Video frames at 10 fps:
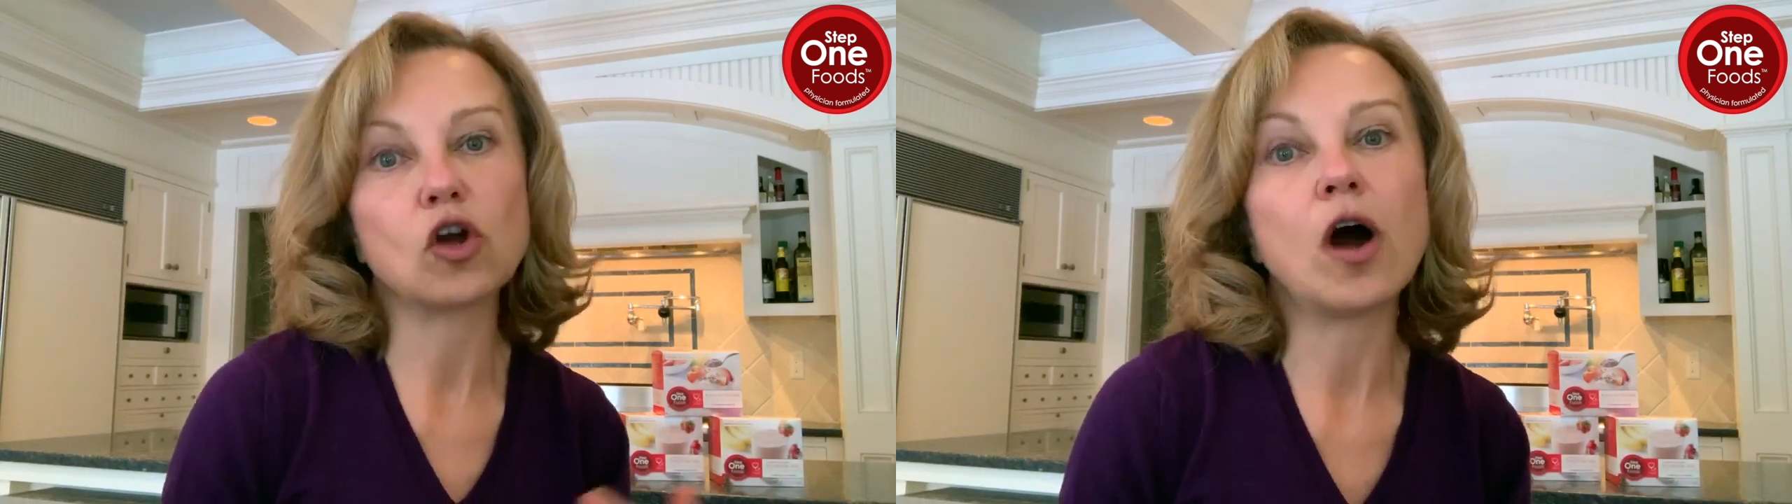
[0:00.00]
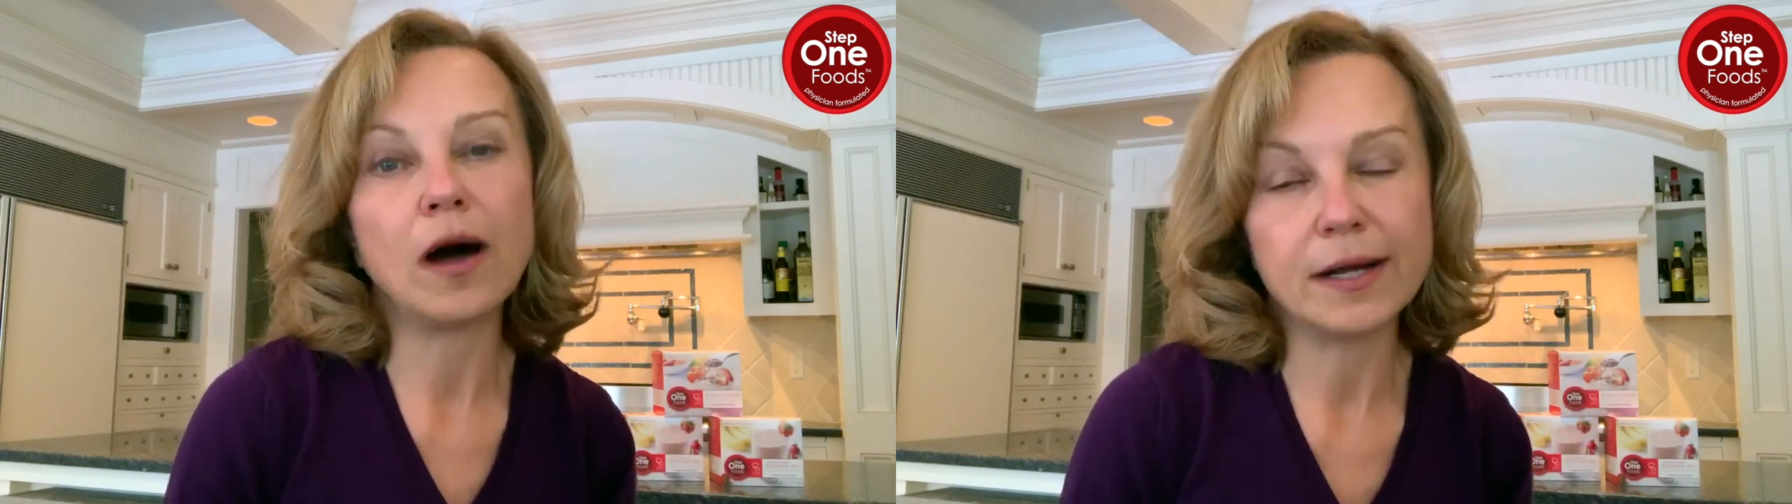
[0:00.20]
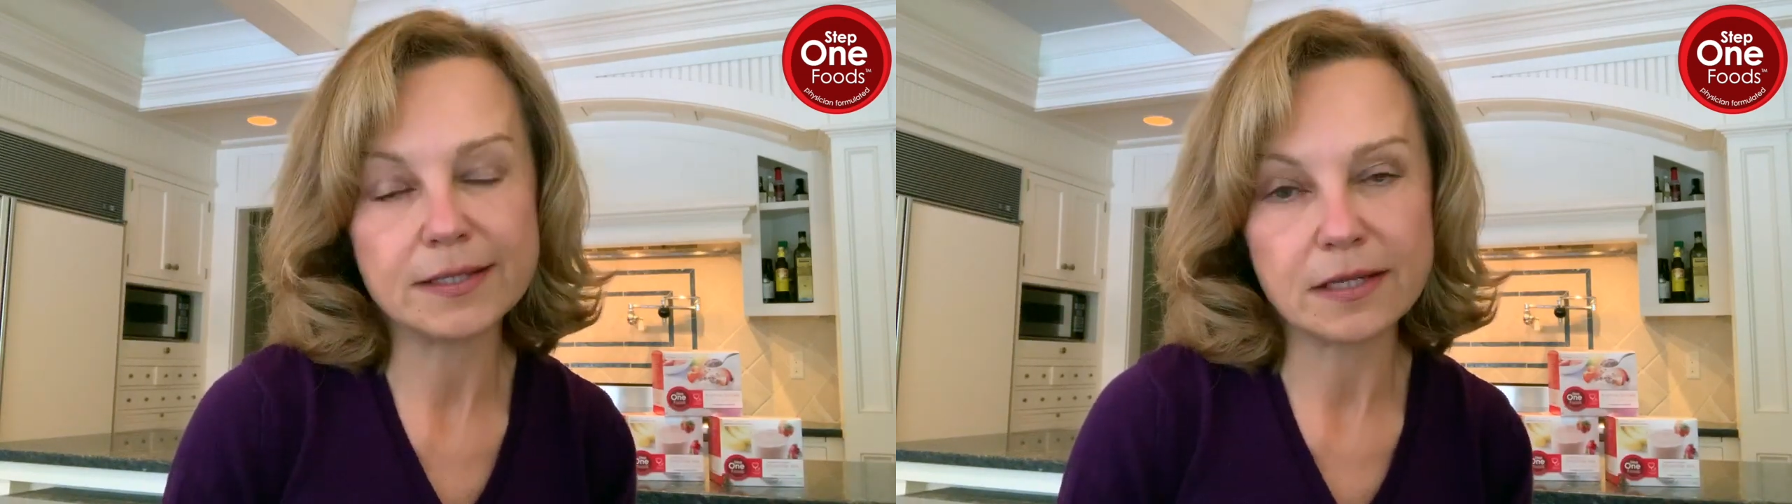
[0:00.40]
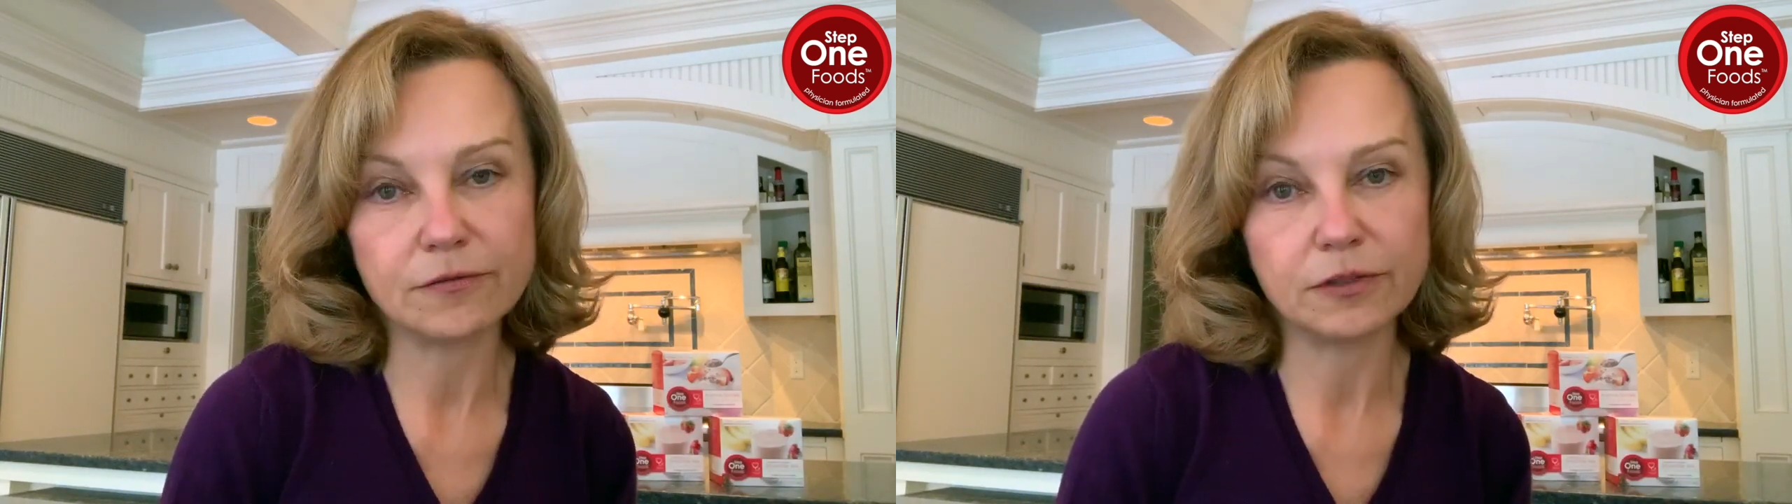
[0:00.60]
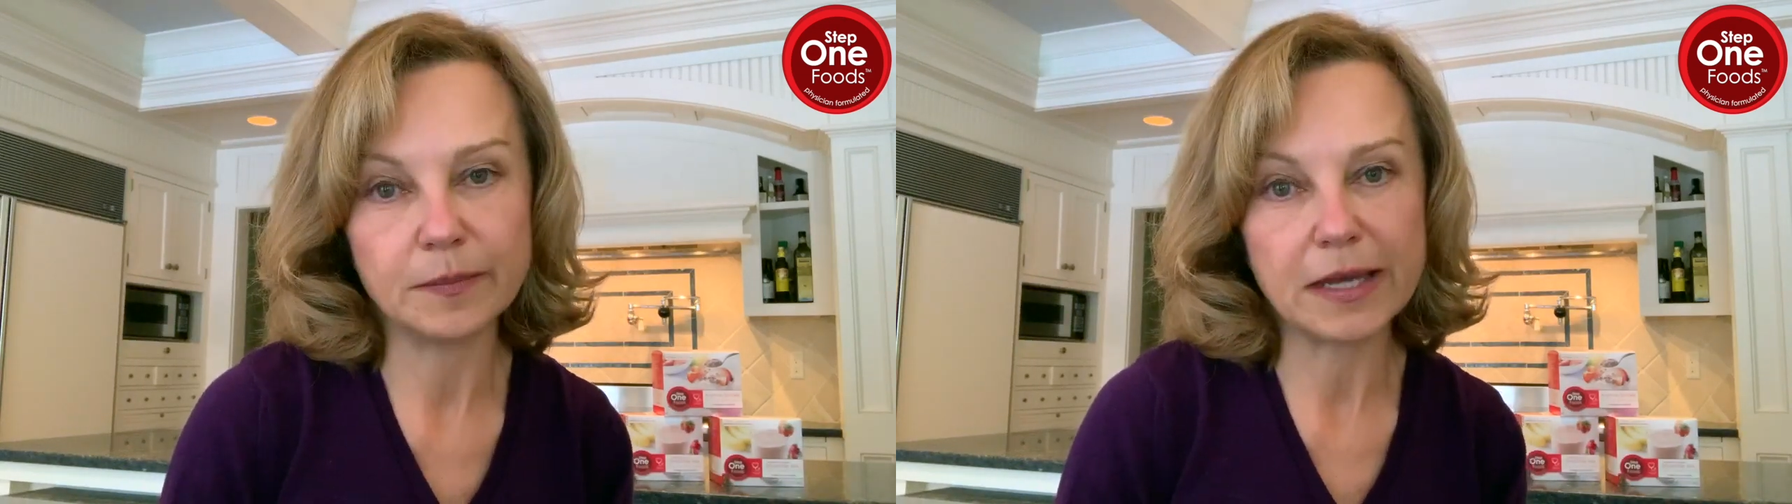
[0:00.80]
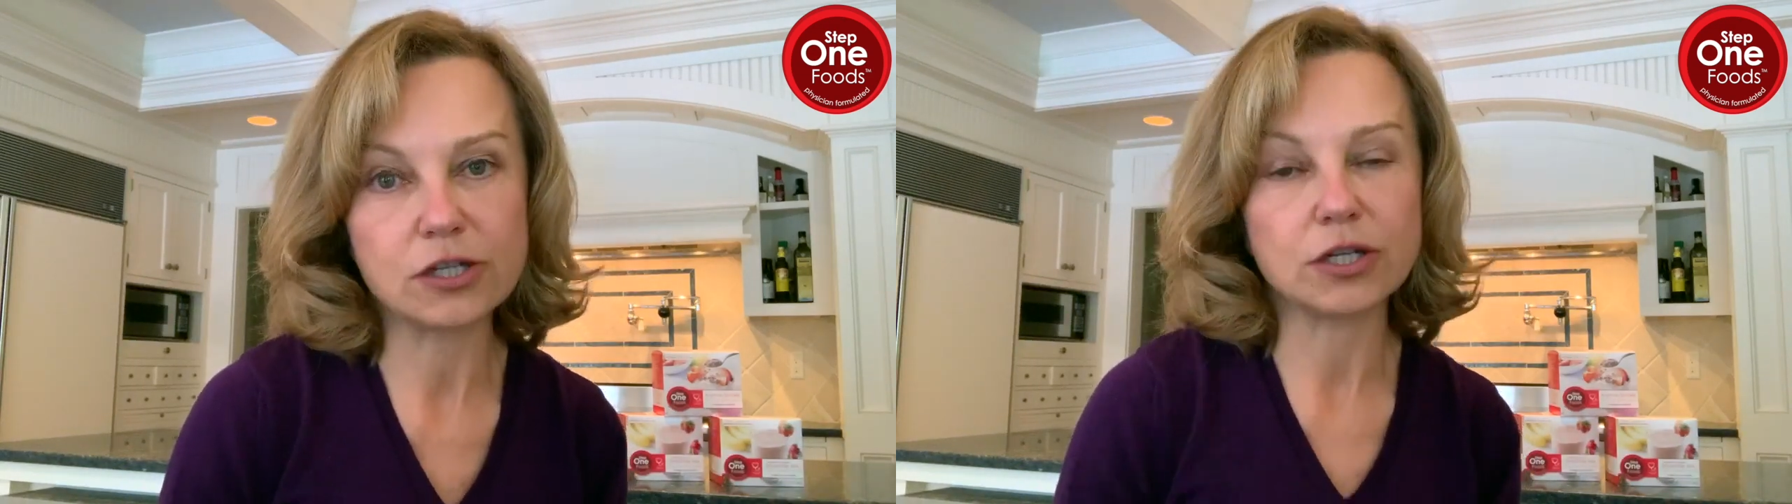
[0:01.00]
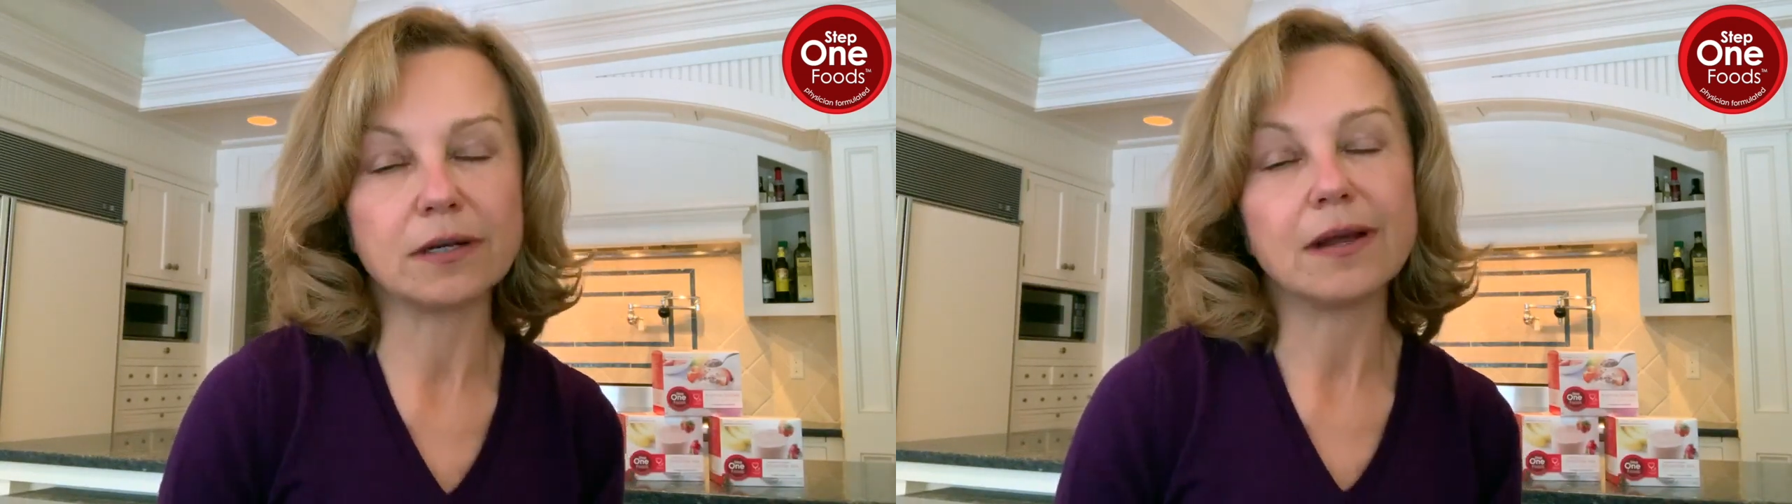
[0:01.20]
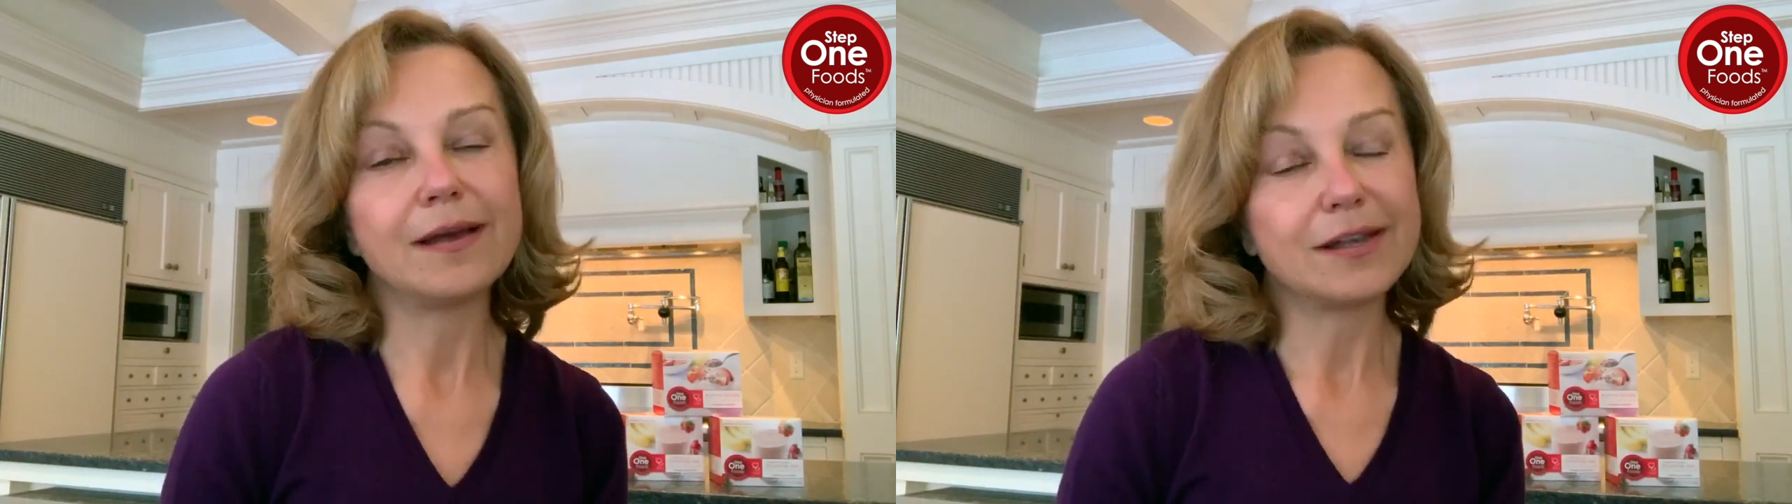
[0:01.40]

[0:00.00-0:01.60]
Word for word: cause inflammation.